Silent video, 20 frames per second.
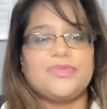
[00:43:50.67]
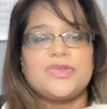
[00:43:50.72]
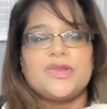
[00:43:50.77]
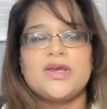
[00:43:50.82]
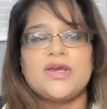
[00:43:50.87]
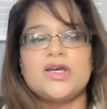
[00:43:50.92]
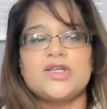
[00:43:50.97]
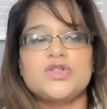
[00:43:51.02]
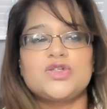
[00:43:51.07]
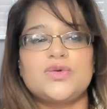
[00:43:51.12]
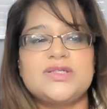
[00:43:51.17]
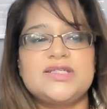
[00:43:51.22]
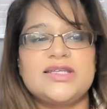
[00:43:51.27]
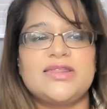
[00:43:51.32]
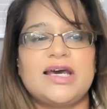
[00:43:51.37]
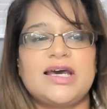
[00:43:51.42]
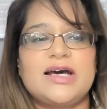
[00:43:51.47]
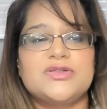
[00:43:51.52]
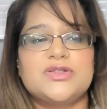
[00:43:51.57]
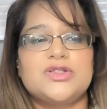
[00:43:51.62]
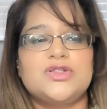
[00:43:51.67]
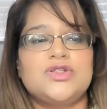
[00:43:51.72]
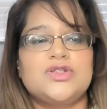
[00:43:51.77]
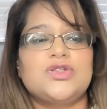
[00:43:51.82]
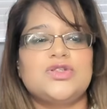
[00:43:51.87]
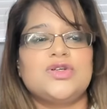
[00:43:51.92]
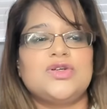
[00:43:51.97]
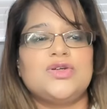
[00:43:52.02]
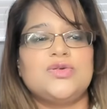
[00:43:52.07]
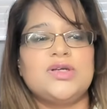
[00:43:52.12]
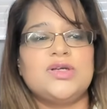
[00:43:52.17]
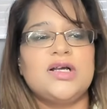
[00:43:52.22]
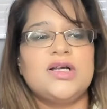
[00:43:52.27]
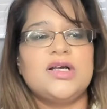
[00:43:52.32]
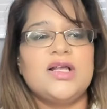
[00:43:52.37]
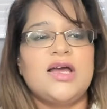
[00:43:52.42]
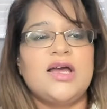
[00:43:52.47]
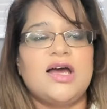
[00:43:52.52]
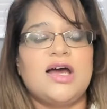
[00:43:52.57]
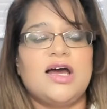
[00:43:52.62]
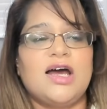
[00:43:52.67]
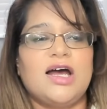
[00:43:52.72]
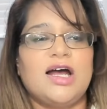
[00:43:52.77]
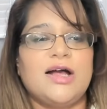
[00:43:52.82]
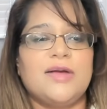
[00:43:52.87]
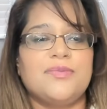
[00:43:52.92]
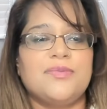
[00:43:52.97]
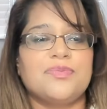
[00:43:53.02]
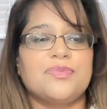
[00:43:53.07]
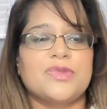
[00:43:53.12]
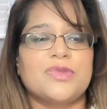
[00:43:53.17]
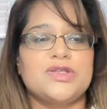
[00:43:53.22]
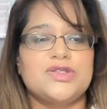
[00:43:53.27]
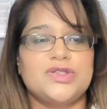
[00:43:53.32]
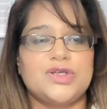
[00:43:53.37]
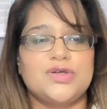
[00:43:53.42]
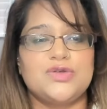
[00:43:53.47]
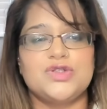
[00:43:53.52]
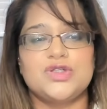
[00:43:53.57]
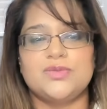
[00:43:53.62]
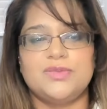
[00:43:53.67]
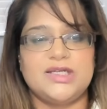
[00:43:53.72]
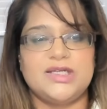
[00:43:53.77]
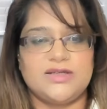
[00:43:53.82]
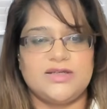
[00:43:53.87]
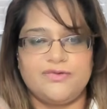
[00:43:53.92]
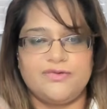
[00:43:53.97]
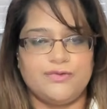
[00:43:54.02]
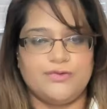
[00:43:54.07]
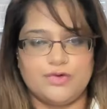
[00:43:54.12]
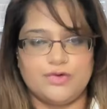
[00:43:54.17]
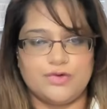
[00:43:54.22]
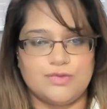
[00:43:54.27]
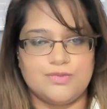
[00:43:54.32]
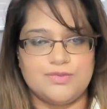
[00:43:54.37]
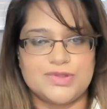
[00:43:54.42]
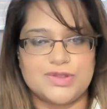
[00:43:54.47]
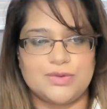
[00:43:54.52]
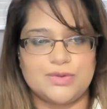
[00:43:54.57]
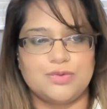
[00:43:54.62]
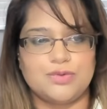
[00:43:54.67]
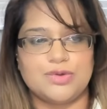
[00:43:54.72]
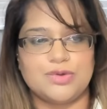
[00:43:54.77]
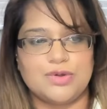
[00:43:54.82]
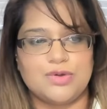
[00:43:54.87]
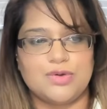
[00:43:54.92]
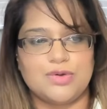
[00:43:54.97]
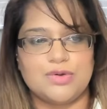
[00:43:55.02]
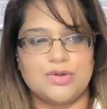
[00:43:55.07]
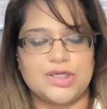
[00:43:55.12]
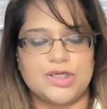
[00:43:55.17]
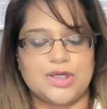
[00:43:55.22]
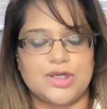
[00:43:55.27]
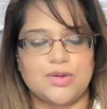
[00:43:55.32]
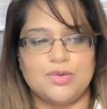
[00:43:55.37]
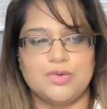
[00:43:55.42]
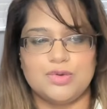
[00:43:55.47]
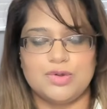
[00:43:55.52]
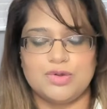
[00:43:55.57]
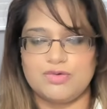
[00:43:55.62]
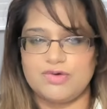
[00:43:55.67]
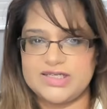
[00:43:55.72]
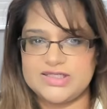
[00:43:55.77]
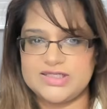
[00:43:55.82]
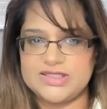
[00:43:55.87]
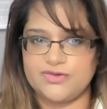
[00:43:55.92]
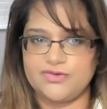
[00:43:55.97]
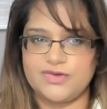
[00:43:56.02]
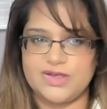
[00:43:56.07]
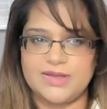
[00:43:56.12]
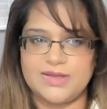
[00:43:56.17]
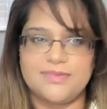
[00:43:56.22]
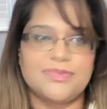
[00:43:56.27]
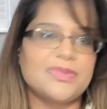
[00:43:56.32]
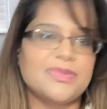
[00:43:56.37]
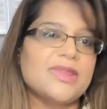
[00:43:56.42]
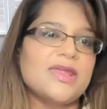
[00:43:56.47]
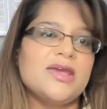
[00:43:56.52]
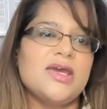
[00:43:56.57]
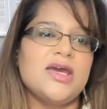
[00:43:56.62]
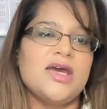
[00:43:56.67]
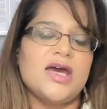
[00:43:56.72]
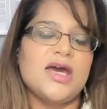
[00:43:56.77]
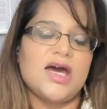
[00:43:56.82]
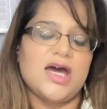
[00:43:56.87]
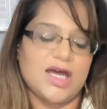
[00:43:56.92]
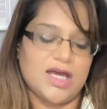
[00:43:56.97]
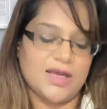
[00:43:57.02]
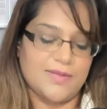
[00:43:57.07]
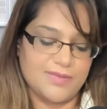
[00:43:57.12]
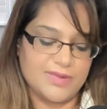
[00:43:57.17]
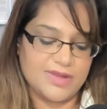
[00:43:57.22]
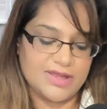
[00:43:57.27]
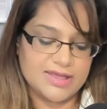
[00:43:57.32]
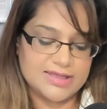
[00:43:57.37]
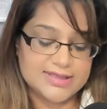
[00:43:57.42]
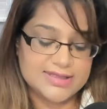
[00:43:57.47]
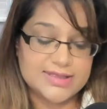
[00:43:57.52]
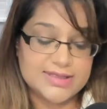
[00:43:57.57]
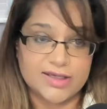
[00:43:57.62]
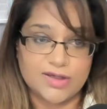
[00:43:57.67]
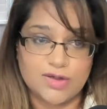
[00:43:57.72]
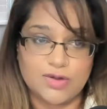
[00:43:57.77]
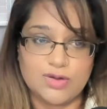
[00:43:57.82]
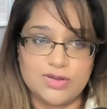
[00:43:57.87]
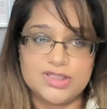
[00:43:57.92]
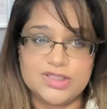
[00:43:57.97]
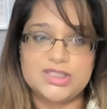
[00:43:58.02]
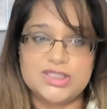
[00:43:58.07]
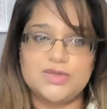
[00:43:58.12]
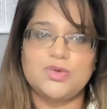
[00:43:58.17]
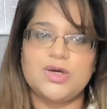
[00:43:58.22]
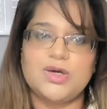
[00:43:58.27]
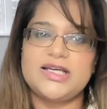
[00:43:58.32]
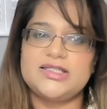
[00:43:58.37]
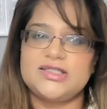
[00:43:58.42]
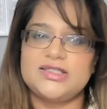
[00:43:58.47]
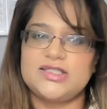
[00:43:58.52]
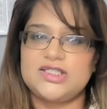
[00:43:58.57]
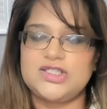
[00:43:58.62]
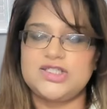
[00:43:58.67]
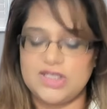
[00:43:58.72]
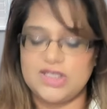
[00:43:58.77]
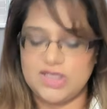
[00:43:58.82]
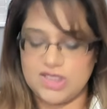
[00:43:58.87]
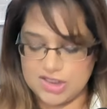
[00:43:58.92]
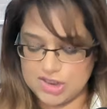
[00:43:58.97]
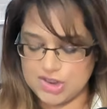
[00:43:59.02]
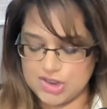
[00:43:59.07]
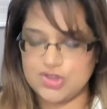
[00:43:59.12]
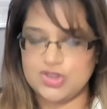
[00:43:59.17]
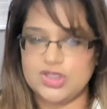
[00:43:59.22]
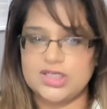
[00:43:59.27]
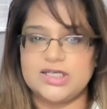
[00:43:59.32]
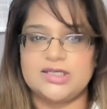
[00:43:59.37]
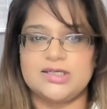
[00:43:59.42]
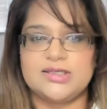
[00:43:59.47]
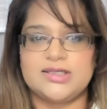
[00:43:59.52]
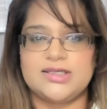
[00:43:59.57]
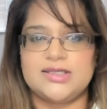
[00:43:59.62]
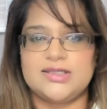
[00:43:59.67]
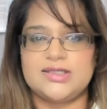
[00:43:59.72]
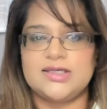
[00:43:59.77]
20,000 soon. Social media forums and all the rest of it. Psychology-wise, the surge triggered